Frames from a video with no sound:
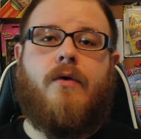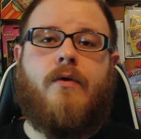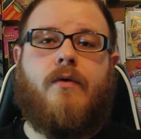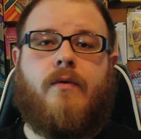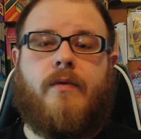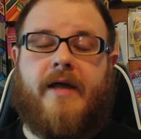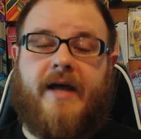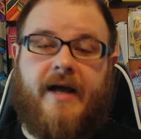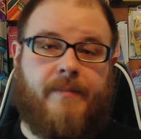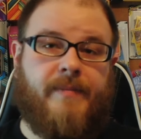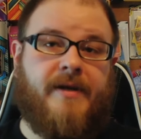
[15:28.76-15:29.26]

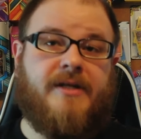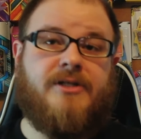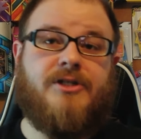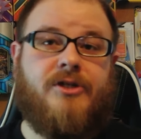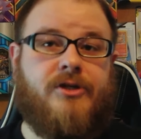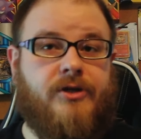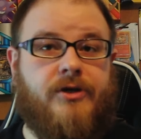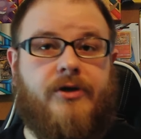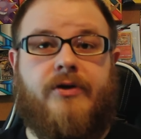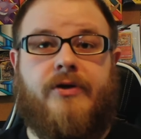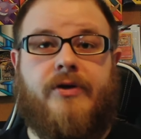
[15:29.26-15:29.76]
like I
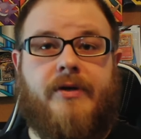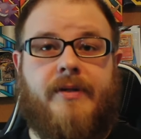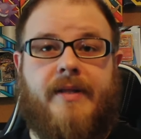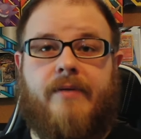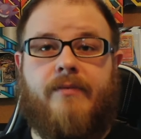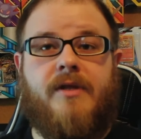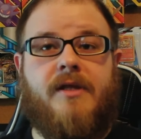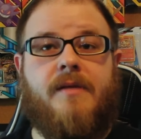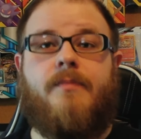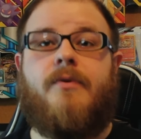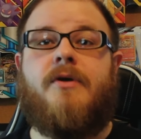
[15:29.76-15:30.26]
mentioned earlier, that
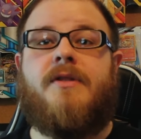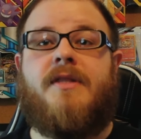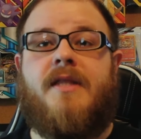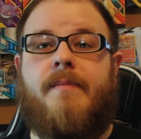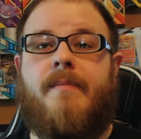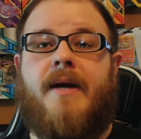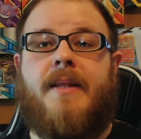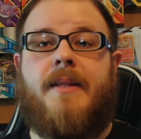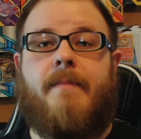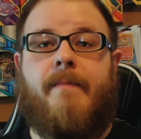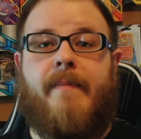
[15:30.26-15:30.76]
really put them
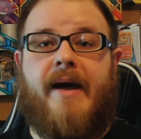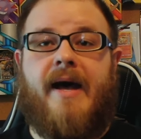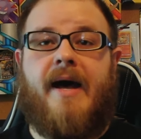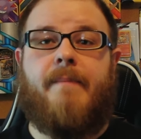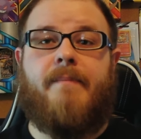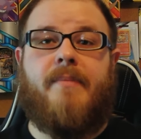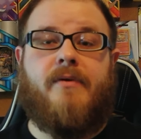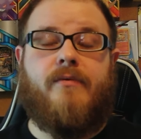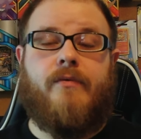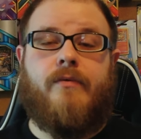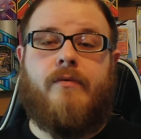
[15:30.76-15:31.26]
on the
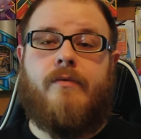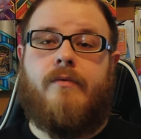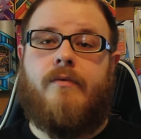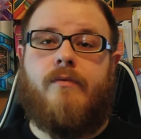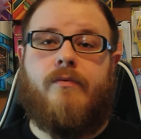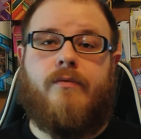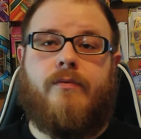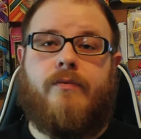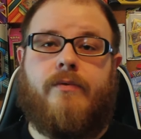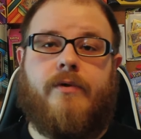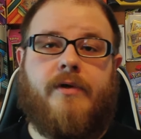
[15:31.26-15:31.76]
map and
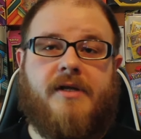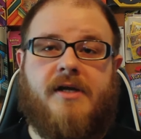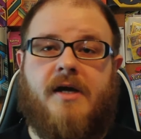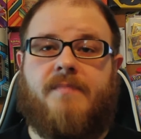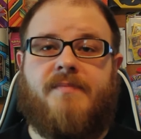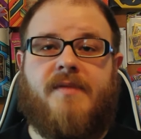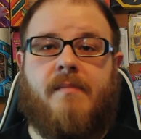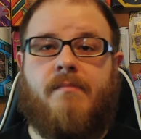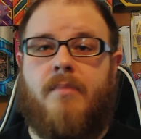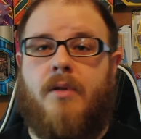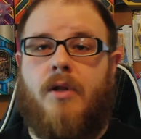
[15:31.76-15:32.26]
really
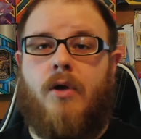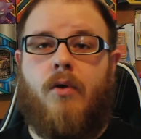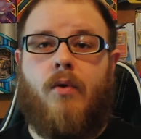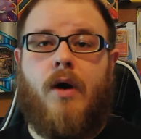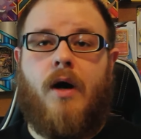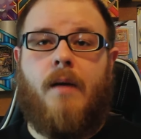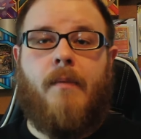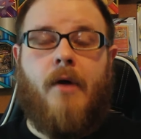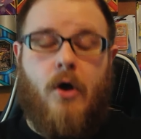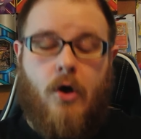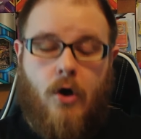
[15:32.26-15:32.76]
helped them blow
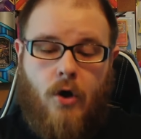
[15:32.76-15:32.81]
up